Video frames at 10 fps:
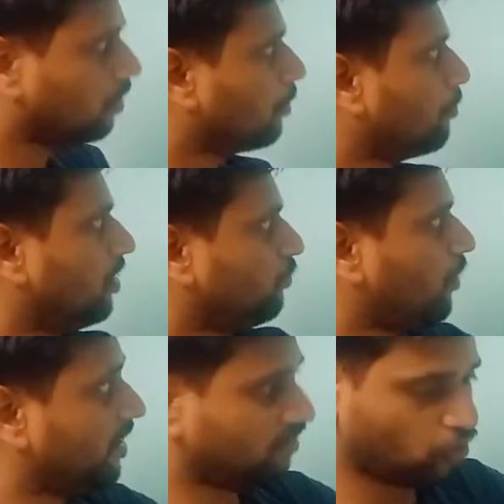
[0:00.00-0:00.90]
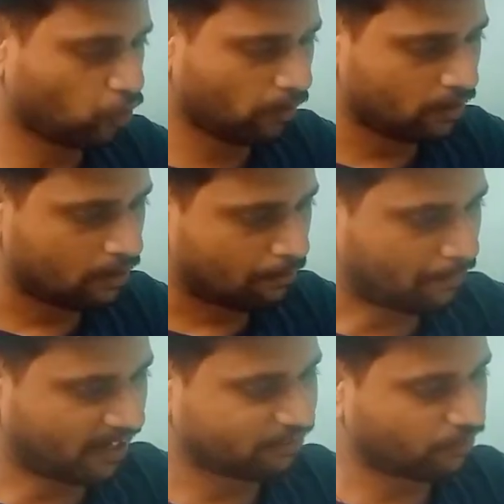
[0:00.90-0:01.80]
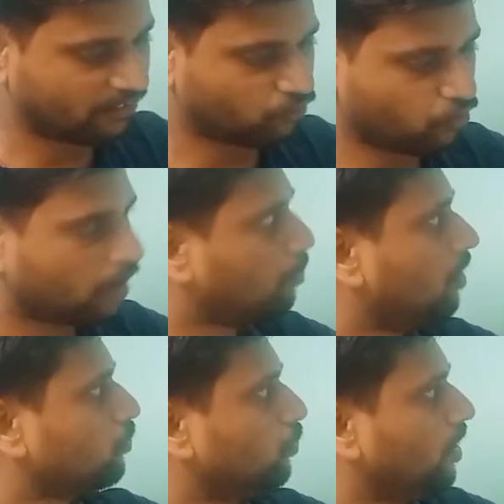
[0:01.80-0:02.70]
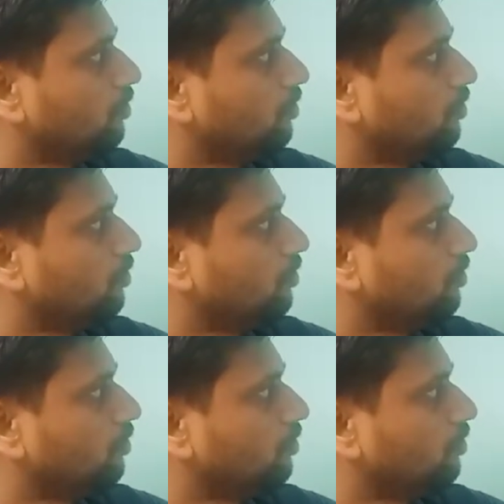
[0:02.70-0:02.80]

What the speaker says: plus 5x cube minus 7x square plus 2x